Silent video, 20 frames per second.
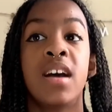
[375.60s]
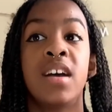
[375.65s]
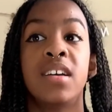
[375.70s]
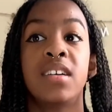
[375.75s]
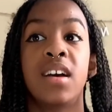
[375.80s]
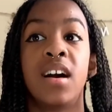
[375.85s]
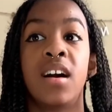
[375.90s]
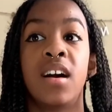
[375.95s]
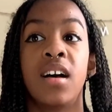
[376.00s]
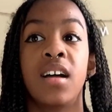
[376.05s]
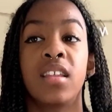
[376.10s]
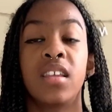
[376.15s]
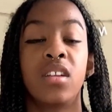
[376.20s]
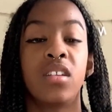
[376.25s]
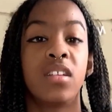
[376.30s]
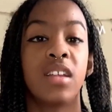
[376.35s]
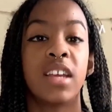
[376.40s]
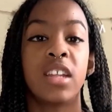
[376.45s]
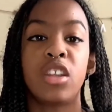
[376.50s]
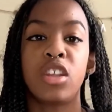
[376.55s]

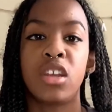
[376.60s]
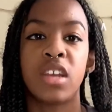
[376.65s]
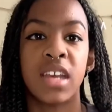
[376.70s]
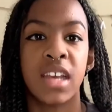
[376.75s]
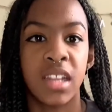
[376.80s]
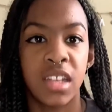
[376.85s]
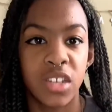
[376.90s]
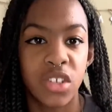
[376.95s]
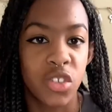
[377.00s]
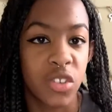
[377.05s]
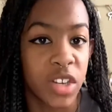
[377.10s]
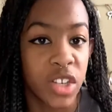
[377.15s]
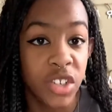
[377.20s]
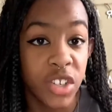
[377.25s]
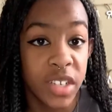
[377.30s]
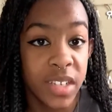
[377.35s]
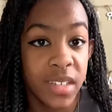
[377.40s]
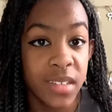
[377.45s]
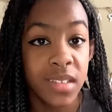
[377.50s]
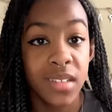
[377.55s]
little
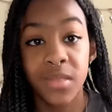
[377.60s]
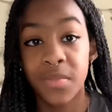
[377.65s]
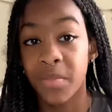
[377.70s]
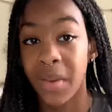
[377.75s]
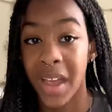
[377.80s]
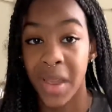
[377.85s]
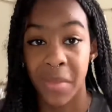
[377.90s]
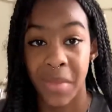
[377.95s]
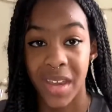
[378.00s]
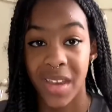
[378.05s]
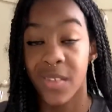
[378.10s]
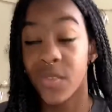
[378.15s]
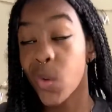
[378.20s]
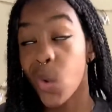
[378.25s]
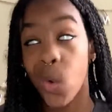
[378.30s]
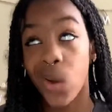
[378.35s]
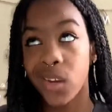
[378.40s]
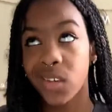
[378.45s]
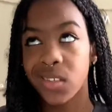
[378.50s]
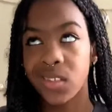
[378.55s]
illustrations by me, of
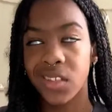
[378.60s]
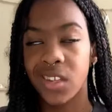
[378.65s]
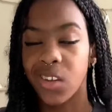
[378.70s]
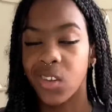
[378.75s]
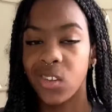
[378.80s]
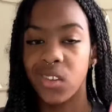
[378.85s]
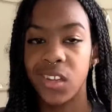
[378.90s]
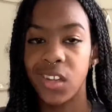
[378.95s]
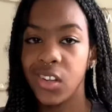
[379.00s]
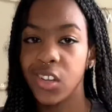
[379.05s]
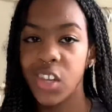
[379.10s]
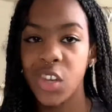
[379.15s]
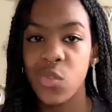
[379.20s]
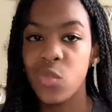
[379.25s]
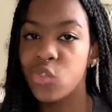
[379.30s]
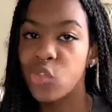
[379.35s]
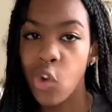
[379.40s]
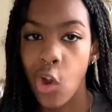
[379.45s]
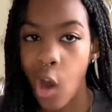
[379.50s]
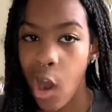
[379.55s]
course, little cute
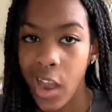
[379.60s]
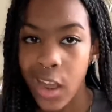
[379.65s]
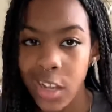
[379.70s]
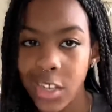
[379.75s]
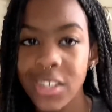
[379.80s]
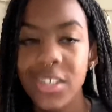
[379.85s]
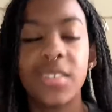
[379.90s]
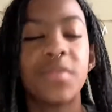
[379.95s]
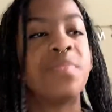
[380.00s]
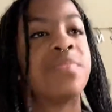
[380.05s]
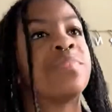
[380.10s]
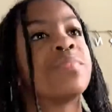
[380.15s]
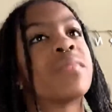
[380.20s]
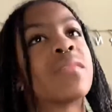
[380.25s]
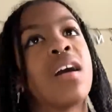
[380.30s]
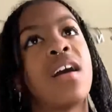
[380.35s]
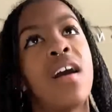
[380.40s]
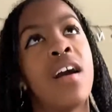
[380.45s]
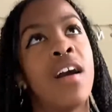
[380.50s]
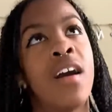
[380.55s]
drawings,
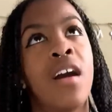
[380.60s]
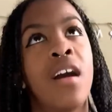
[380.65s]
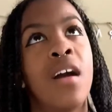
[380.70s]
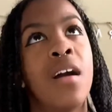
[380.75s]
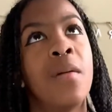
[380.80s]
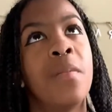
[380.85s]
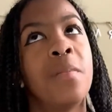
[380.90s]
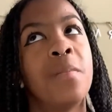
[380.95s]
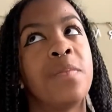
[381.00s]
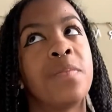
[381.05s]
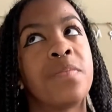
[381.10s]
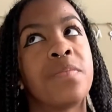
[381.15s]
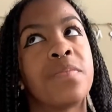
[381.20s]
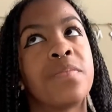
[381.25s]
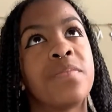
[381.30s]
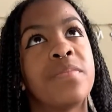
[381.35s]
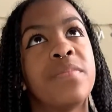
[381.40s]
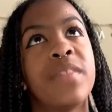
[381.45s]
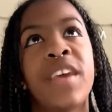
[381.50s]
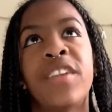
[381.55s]
and
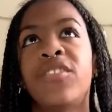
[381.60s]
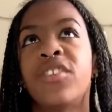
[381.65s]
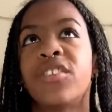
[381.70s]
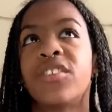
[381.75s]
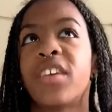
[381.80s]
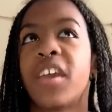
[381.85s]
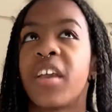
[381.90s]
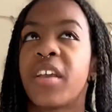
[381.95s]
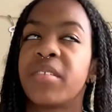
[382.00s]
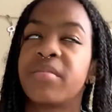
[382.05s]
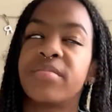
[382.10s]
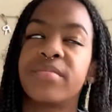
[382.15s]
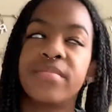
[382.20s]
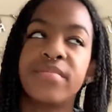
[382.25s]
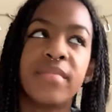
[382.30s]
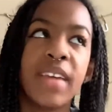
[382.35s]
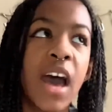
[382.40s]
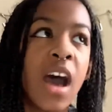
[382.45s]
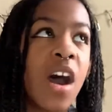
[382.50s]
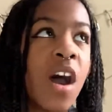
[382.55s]
just like
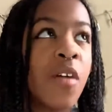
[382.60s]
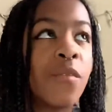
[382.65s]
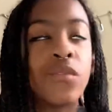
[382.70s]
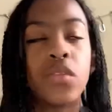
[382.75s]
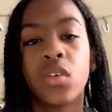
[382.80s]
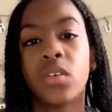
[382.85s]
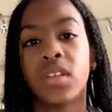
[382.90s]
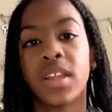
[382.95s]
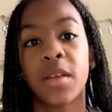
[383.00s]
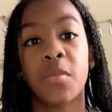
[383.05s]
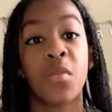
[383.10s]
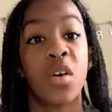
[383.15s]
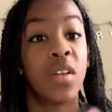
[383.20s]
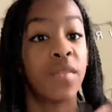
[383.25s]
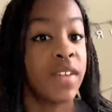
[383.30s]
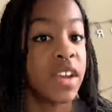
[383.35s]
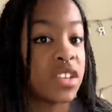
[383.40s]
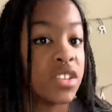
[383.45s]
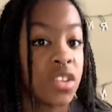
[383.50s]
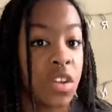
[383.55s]
helpful, like
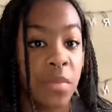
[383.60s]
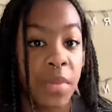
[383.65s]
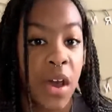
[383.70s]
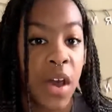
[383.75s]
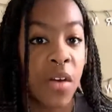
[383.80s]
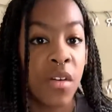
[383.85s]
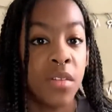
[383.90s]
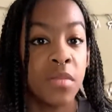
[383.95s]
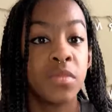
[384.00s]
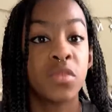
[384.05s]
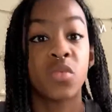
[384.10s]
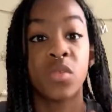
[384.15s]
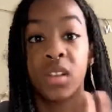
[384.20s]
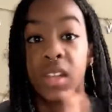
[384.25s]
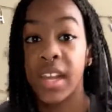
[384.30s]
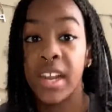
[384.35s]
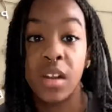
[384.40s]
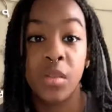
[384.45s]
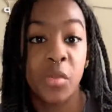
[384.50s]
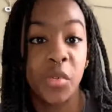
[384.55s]
motivational poems,
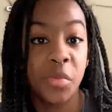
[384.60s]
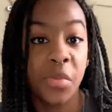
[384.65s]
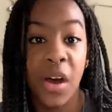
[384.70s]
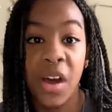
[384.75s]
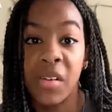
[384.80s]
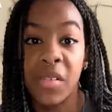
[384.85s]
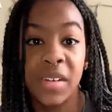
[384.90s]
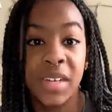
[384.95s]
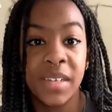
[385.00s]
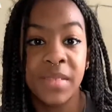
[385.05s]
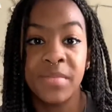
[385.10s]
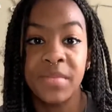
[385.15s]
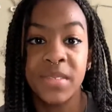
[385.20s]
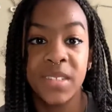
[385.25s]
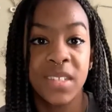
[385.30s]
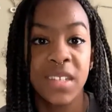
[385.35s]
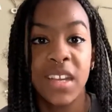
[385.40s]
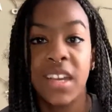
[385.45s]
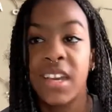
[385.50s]
relatable poems,